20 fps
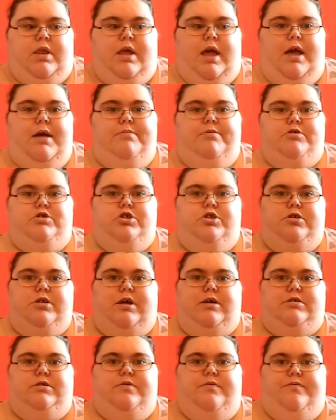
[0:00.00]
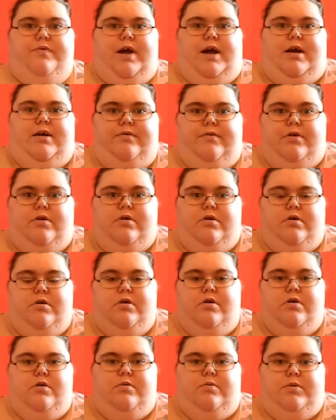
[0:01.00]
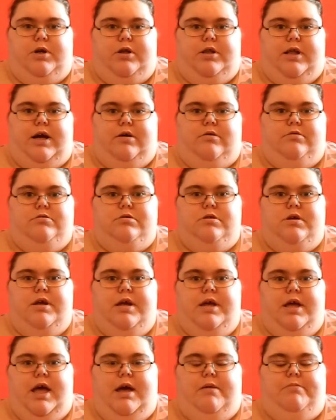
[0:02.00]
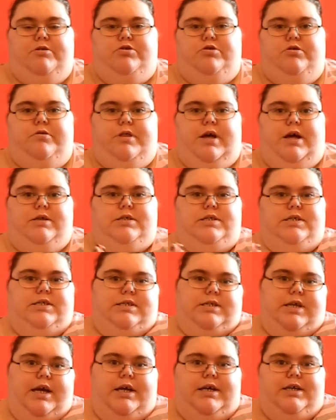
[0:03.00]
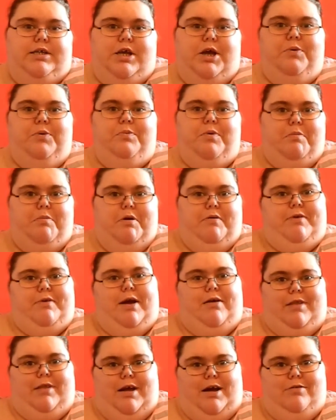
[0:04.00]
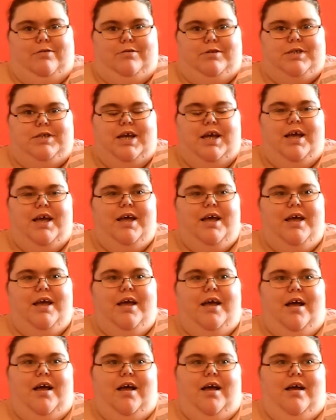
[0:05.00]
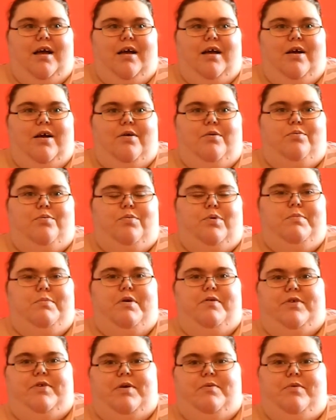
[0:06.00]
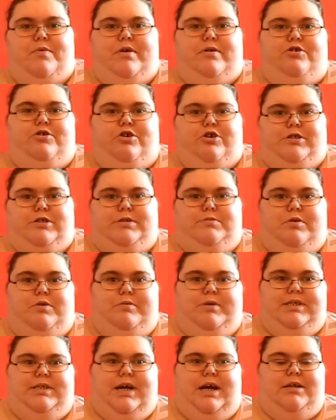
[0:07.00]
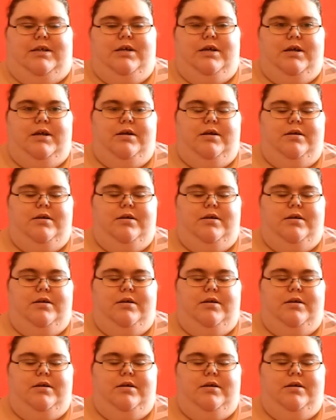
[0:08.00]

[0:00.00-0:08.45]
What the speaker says: April 2005 we got the house. April 2006 we moved out of the house. We moved in with George's mum and dad.